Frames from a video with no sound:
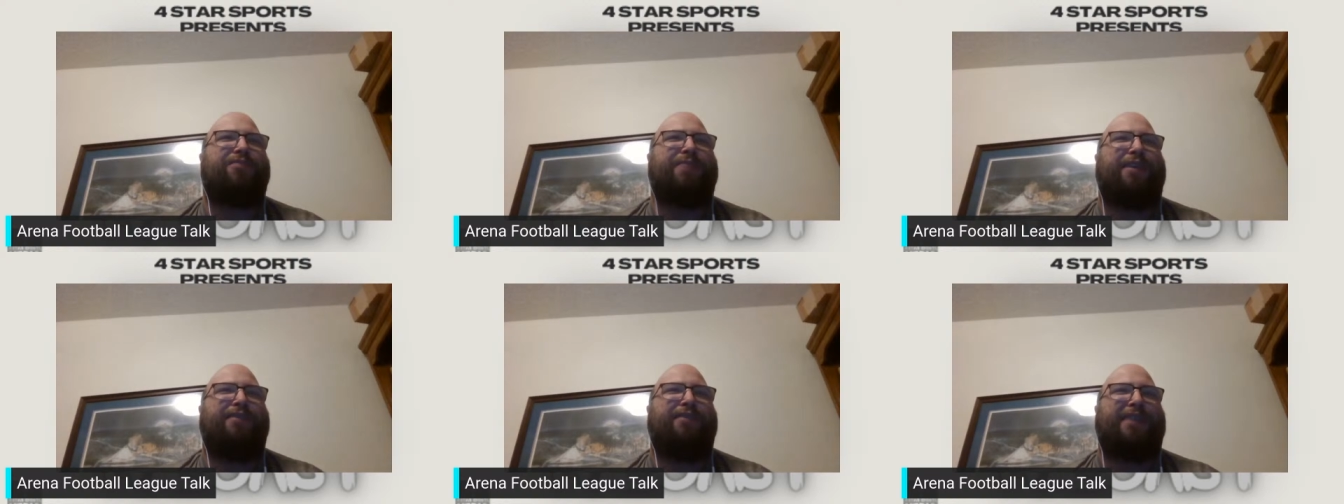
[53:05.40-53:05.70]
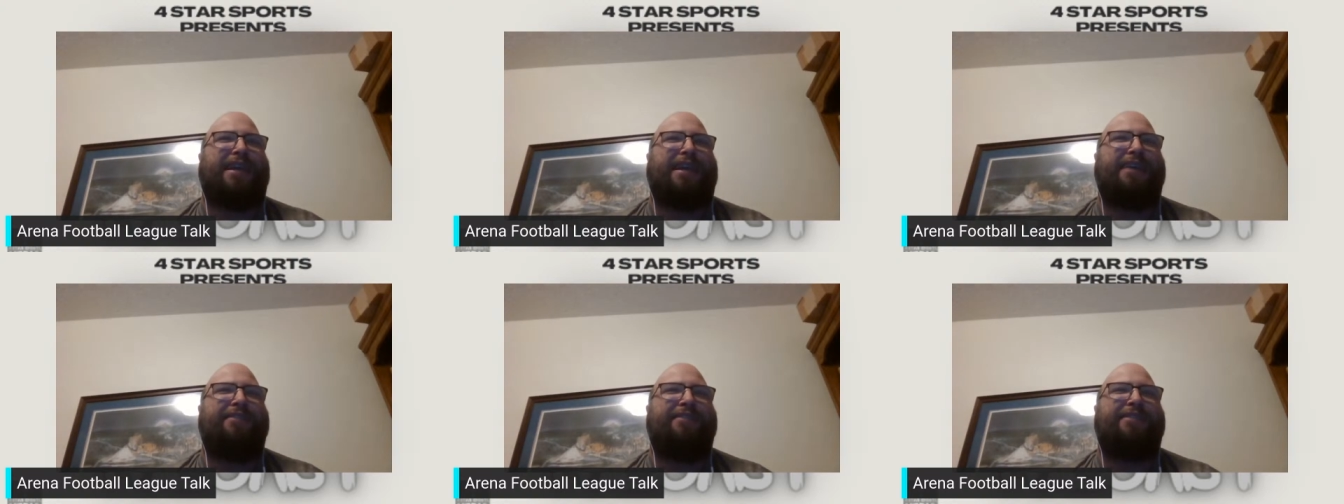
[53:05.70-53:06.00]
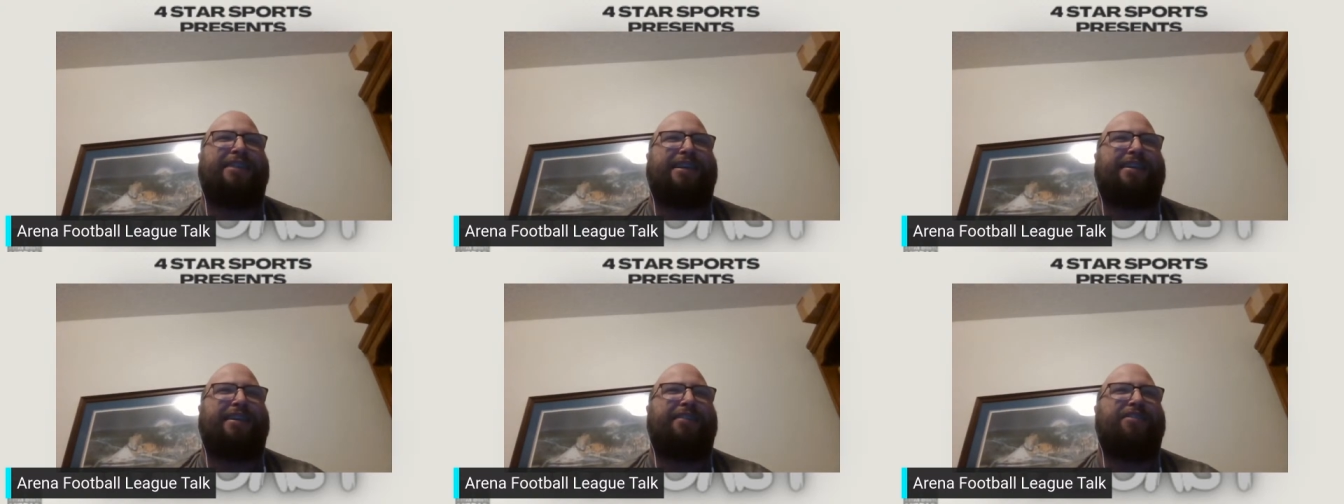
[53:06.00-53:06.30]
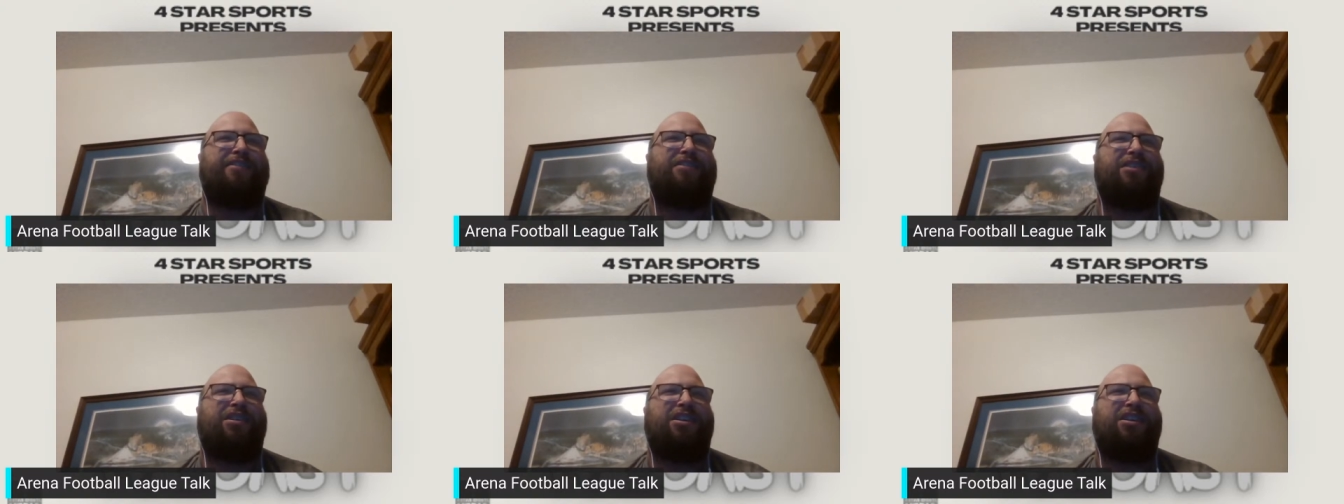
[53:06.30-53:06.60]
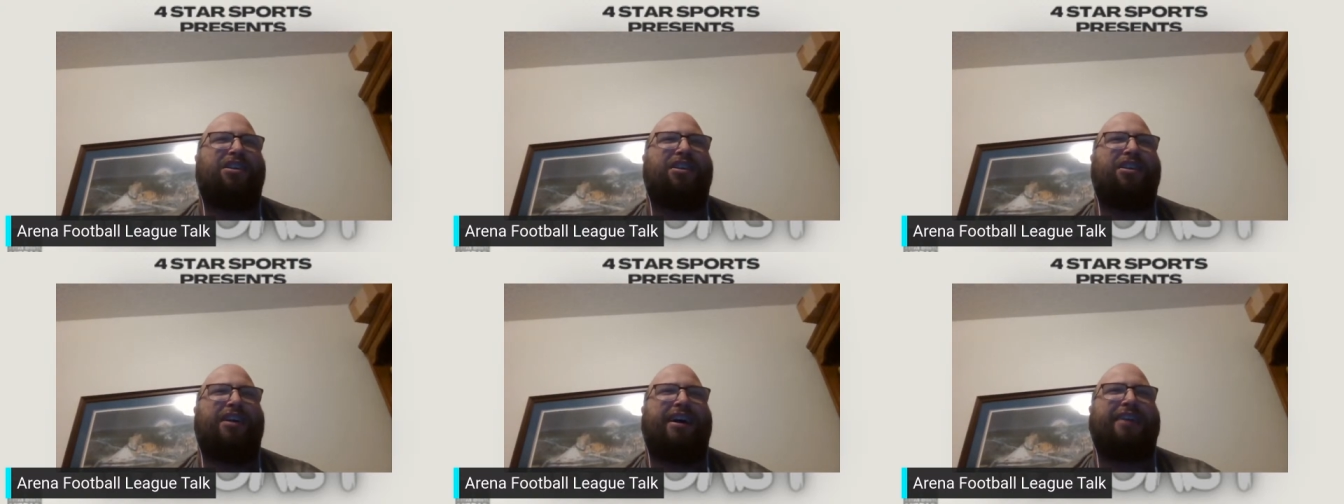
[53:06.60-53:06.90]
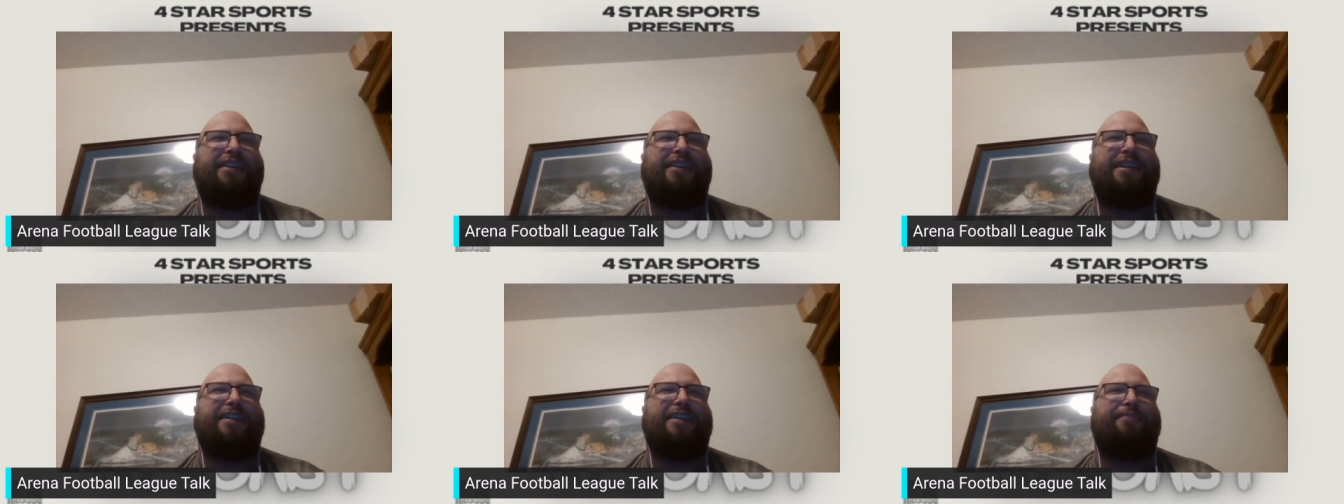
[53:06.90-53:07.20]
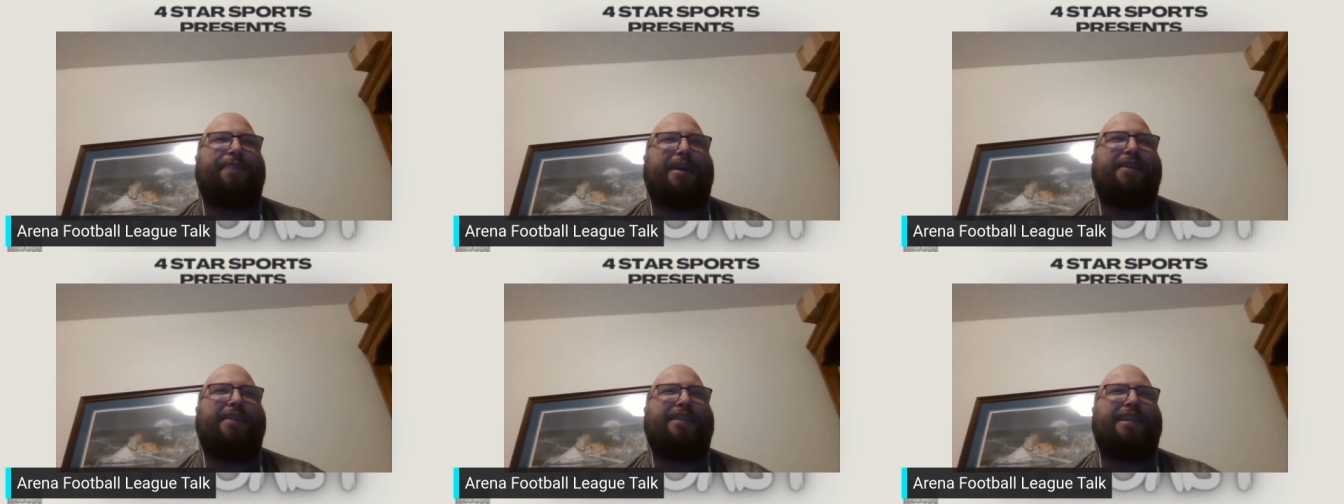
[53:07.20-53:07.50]
with Anthony, I think the
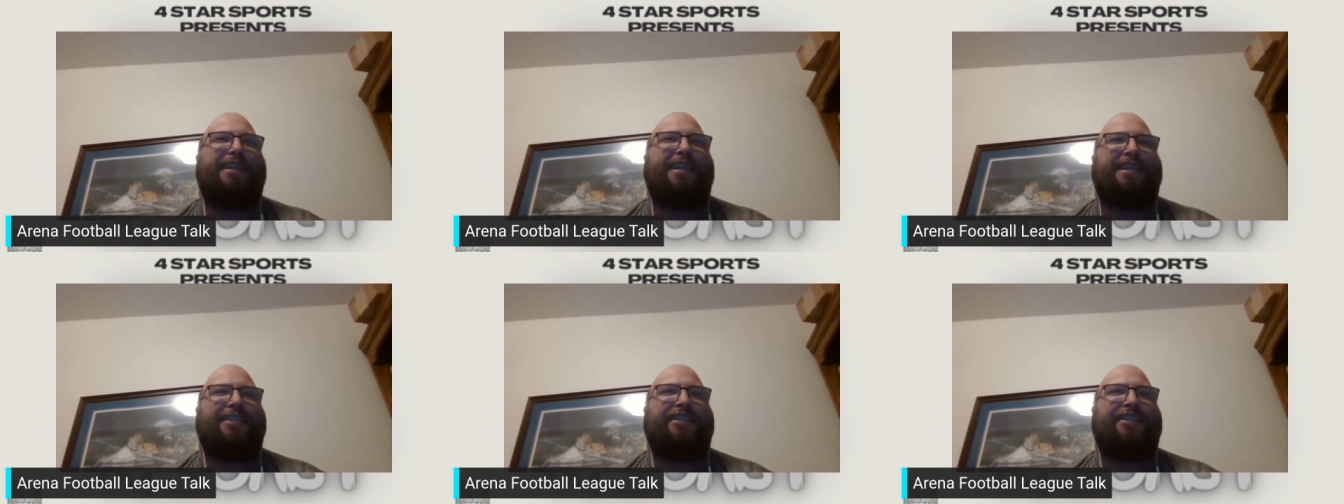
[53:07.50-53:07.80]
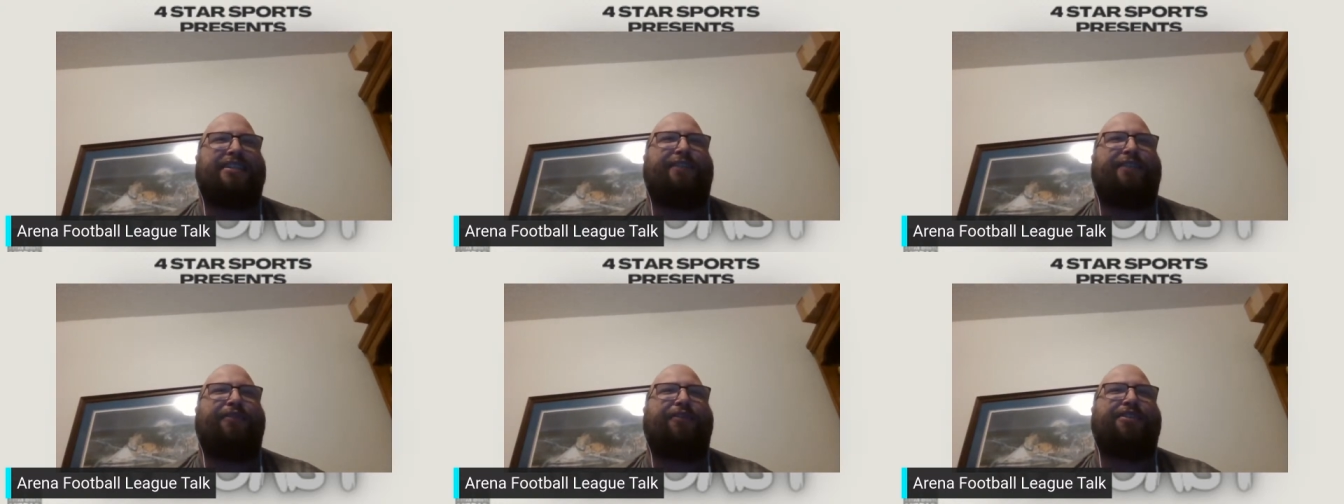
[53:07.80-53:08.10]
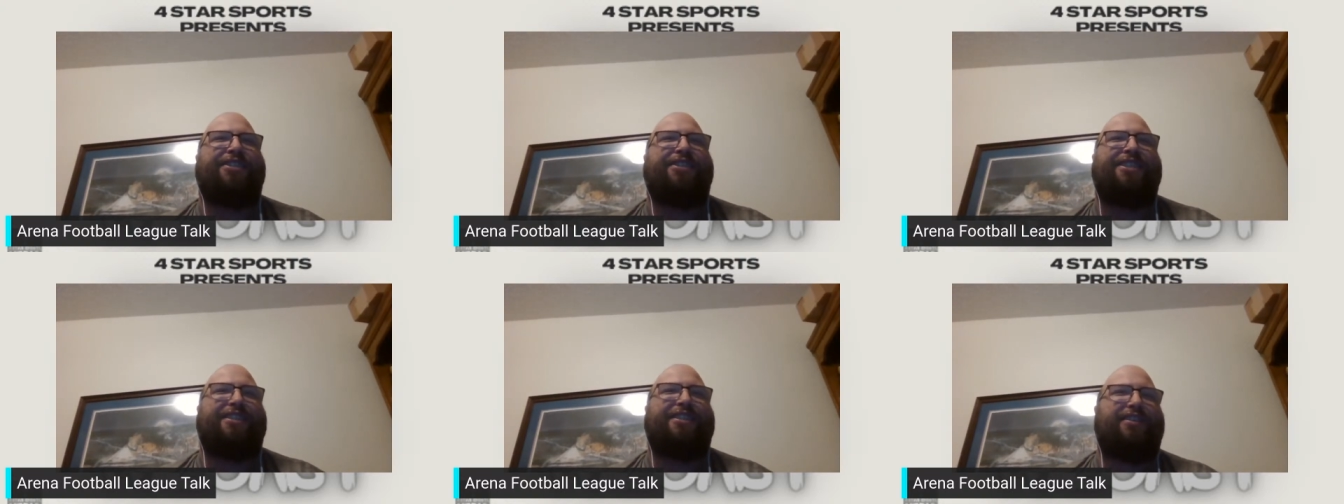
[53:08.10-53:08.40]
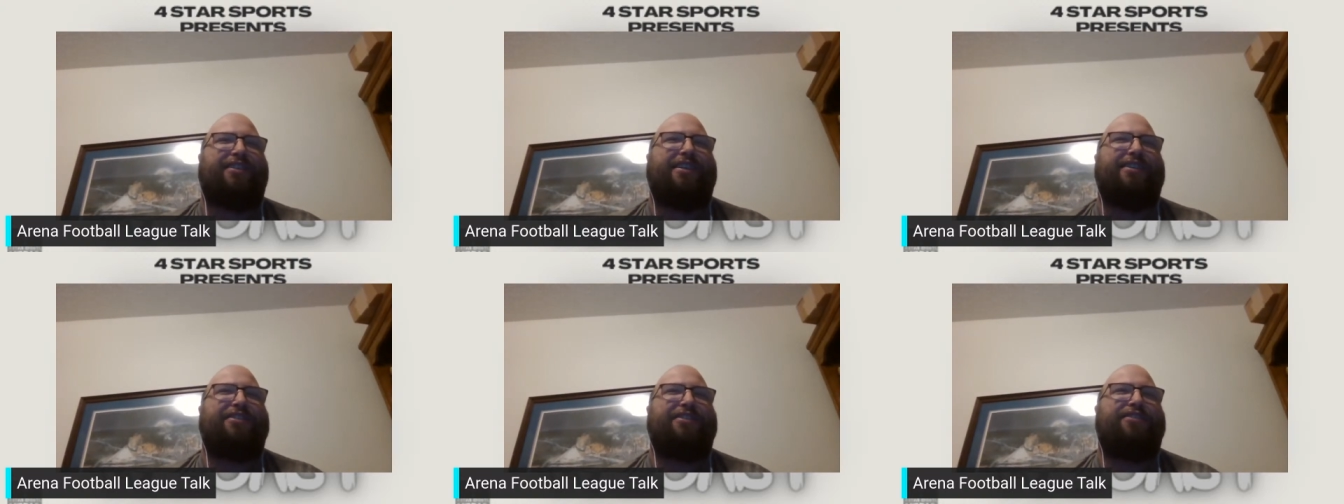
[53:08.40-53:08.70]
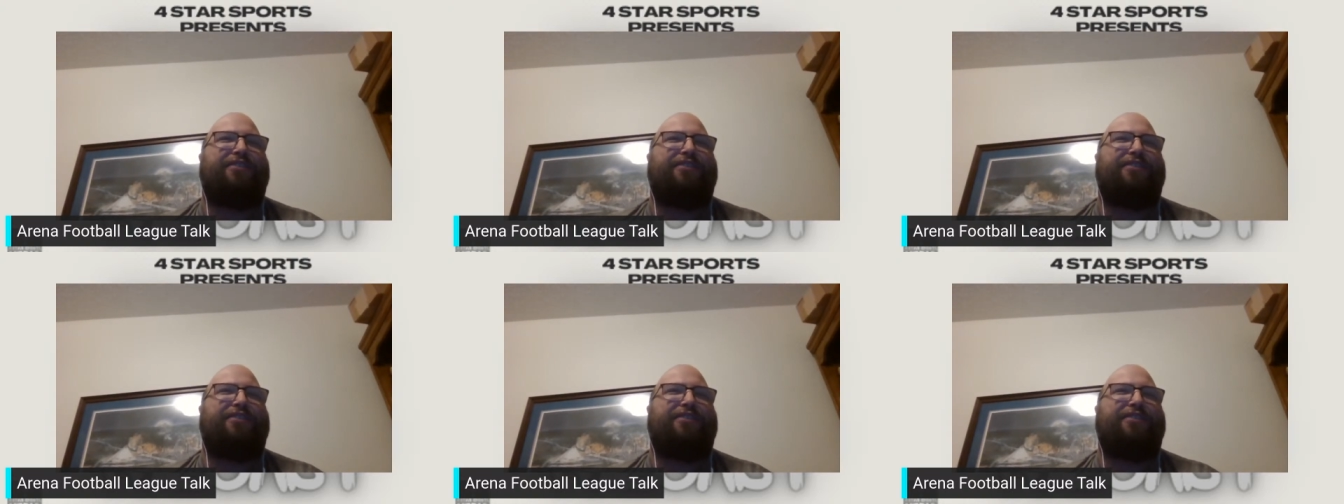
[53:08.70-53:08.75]
main thing is the facilities